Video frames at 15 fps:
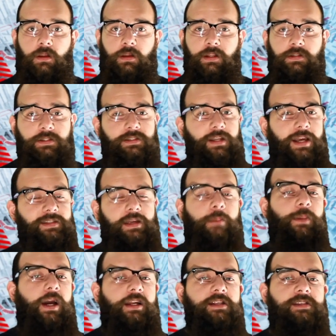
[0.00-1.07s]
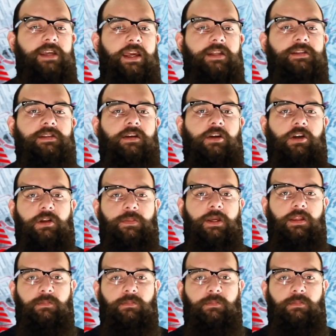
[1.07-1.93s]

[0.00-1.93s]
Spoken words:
I'm not going to say it's going to be